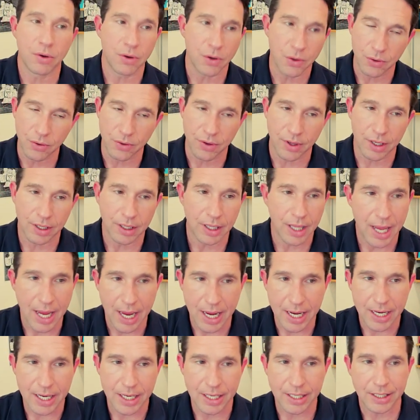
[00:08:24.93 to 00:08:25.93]
who the
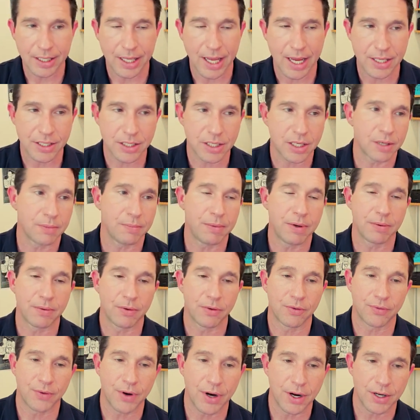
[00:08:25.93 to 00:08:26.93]
le and les could be
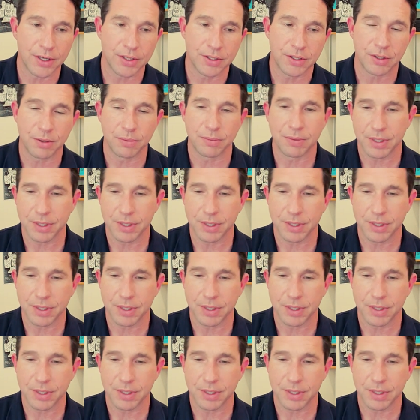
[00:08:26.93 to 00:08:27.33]
referring to,